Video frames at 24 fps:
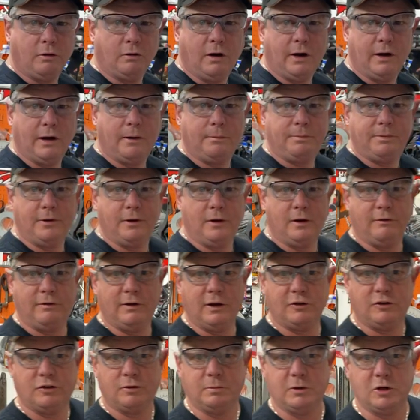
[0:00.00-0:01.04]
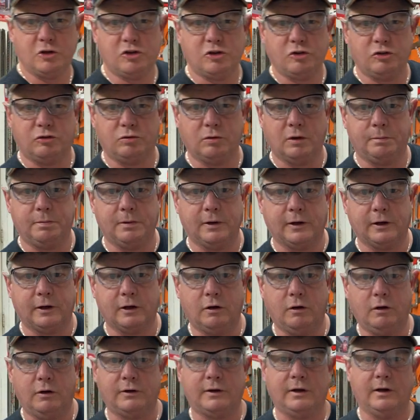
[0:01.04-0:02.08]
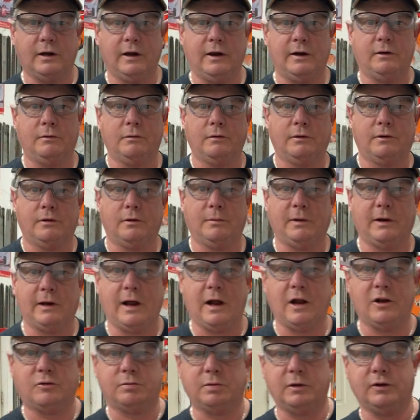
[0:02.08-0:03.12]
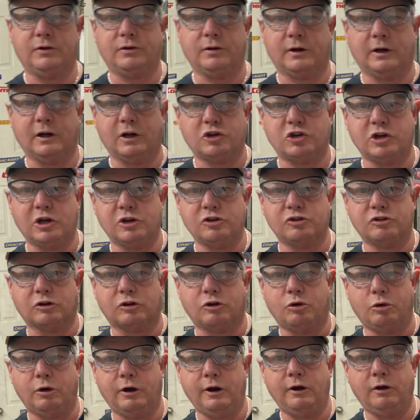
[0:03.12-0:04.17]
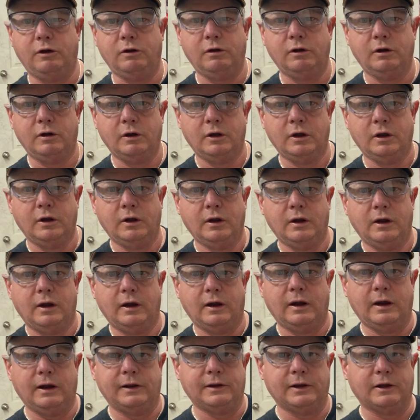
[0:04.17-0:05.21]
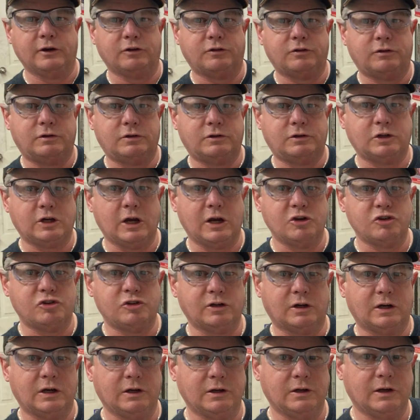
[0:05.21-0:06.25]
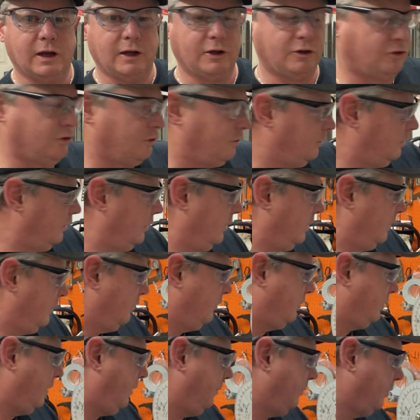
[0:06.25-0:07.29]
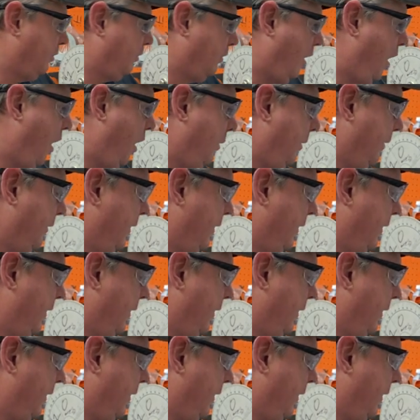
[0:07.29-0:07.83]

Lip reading: to run up there, I've had some issues with, but I'm going to go out tonight to my dad's place. I'm going to change the coil and then change the condenser. There's something wrong